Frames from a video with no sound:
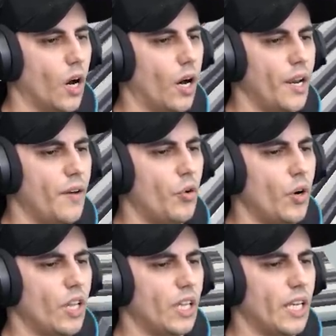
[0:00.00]
I never
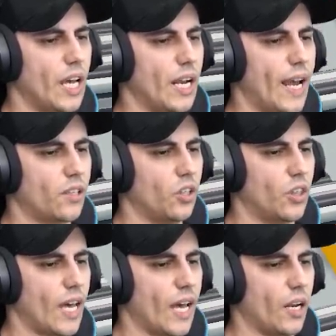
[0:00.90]
really
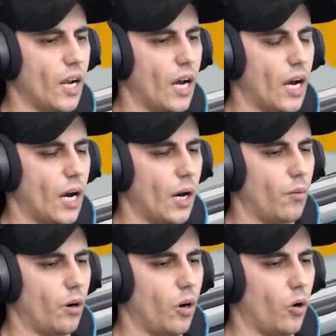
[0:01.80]
enacted that
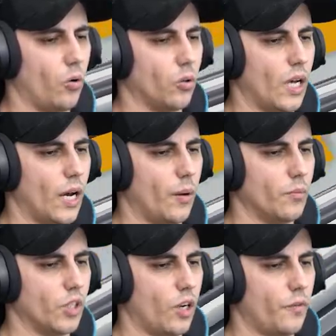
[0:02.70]
whole,
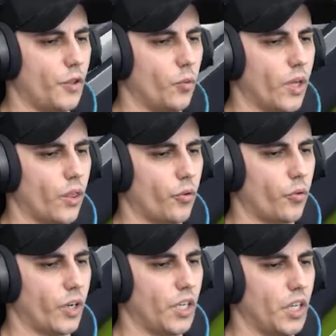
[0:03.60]
you know, if you win
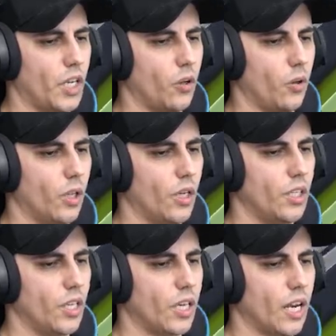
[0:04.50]
3-0,
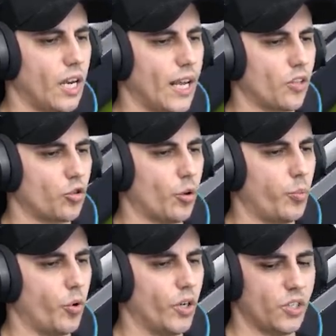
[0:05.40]
you get an extra
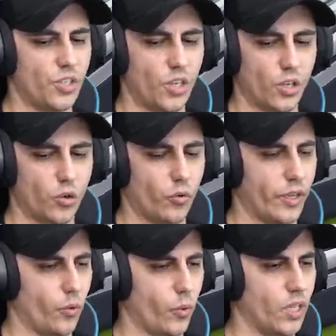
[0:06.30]
point to your
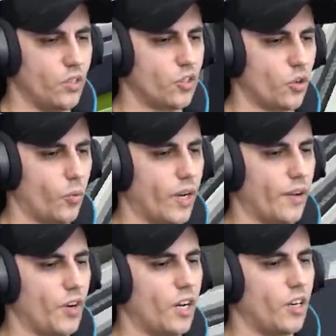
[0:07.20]
career wins or
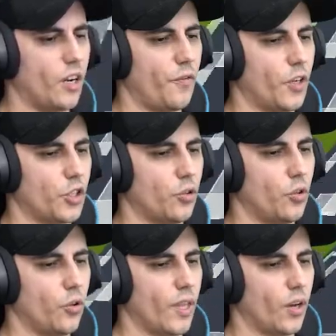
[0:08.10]
whatever. I don't know if I should
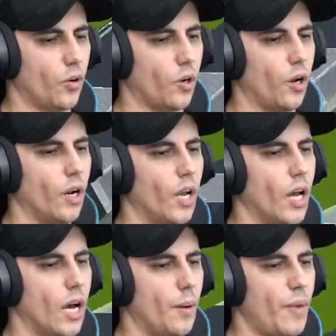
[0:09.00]
do that or not.
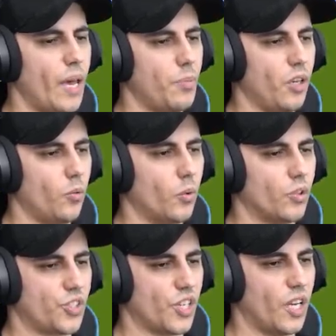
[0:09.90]
Maybe. We'll
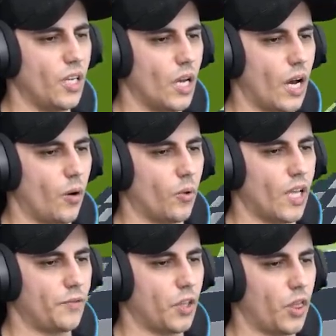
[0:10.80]
see. We'll
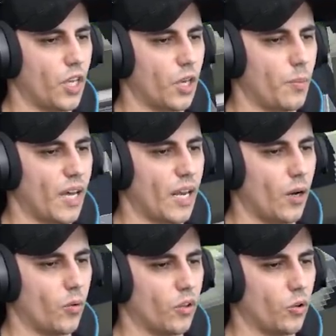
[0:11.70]
have to think about
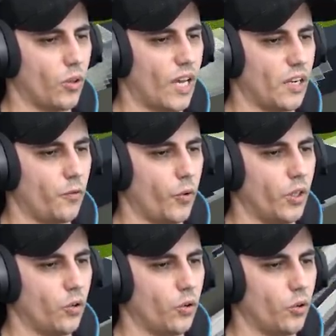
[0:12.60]
how we do that if we do